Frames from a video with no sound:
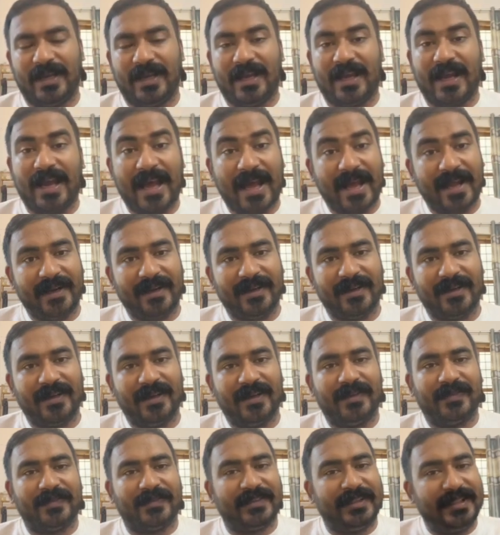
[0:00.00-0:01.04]
And
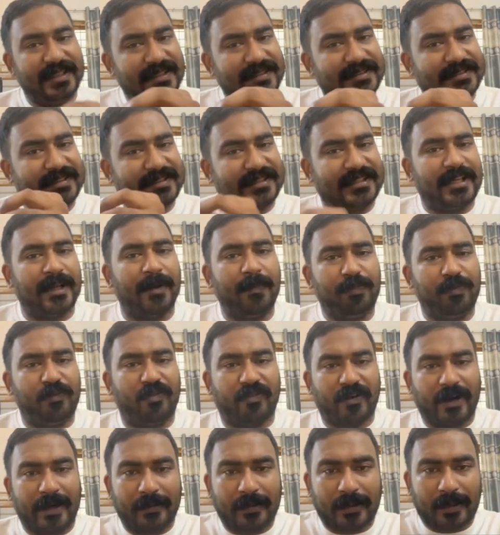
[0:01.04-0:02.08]
this shift
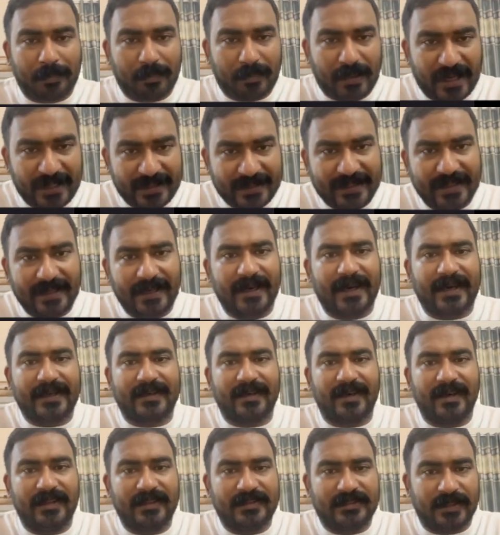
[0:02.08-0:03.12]
from the
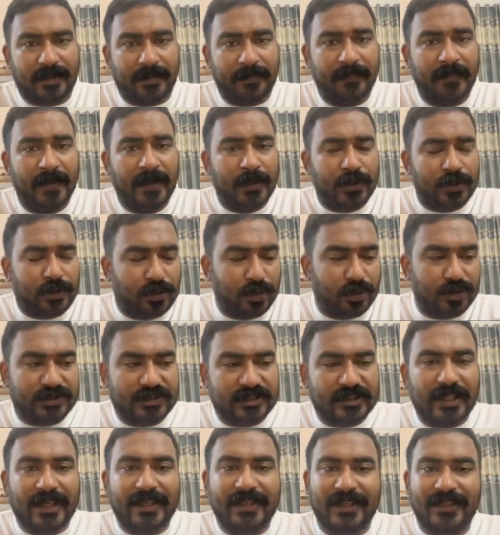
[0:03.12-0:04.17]
multilateralism to
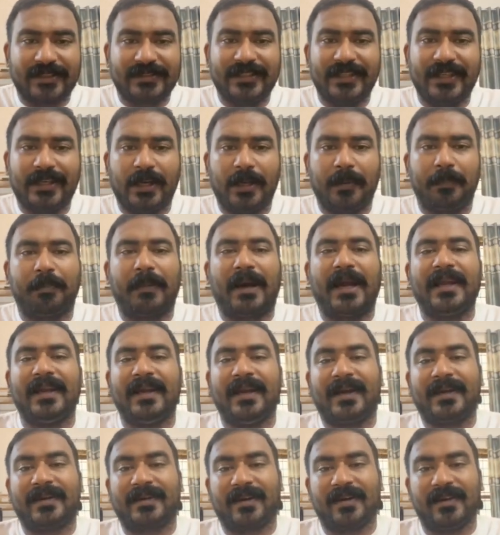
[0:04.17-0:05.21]
strategic
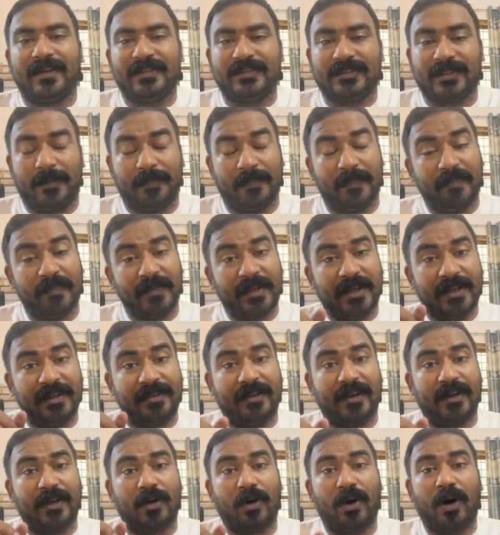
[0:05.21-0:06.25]
bilateralism
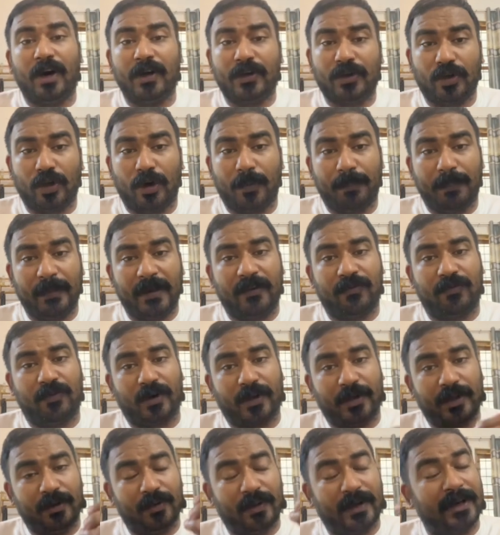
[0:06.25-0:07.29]
is a hot topic
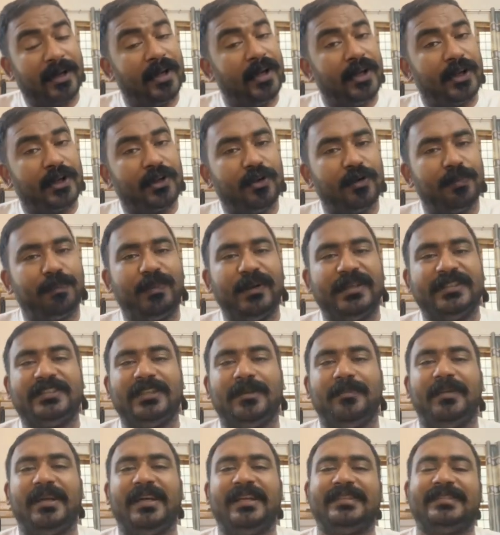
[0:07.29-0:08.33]
for your
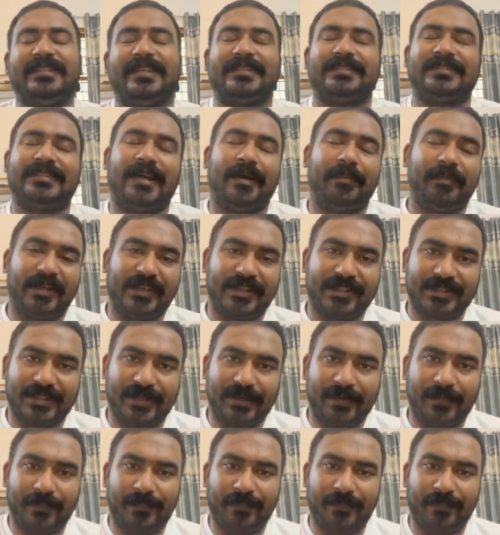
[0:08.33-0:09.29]
UPSC mains examination.